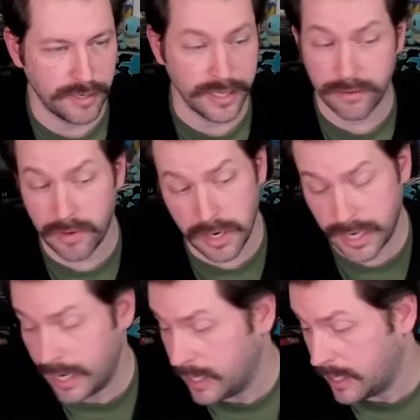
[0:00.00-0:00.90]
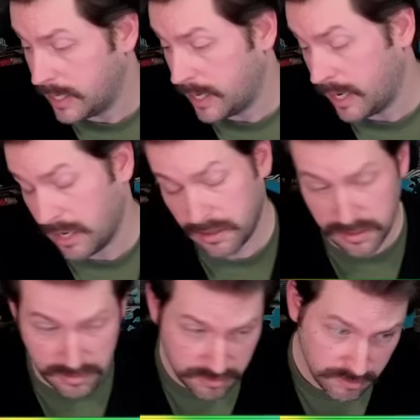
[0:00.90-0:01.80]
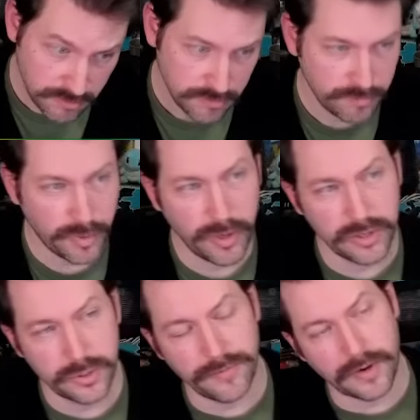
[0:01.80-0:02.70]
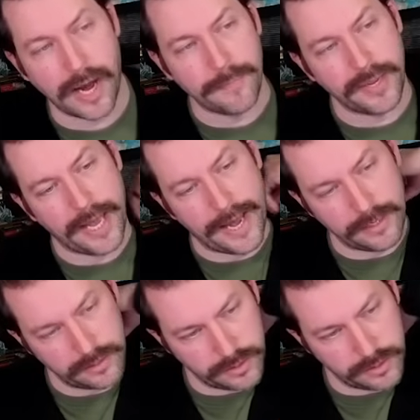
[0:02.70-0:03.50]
Got the rare candy in hand, but we also have a copycat.